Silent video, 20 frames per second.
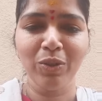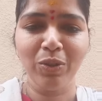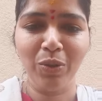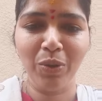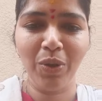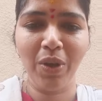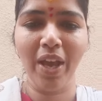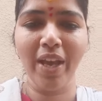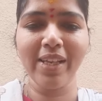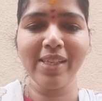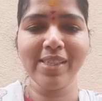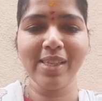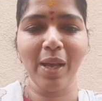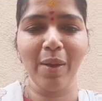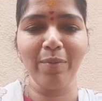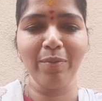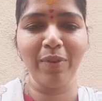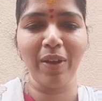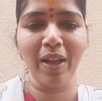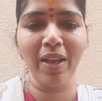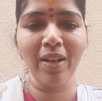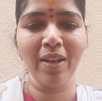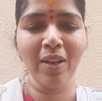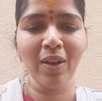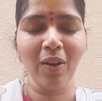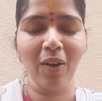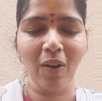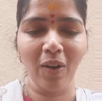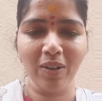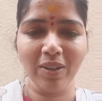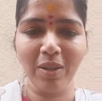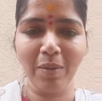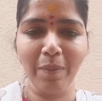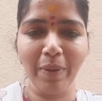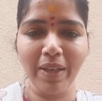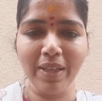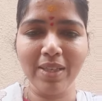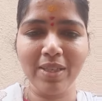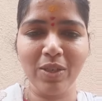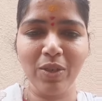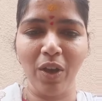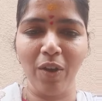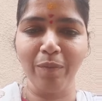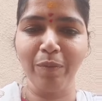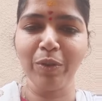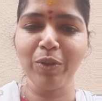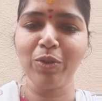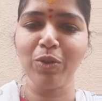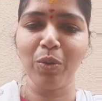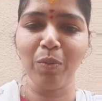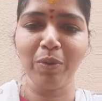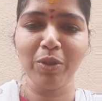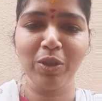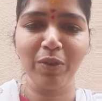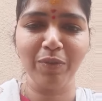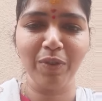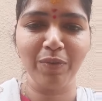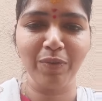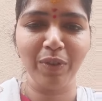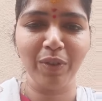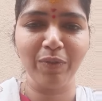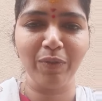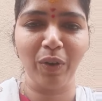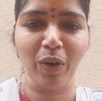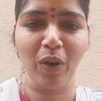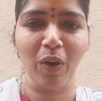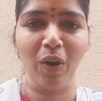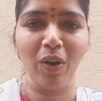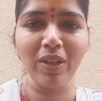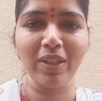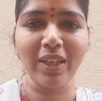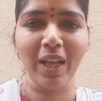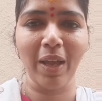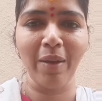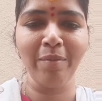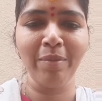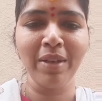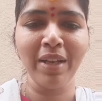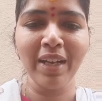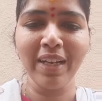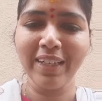Do your exam well. All the best. You have put so much of effort for a long time.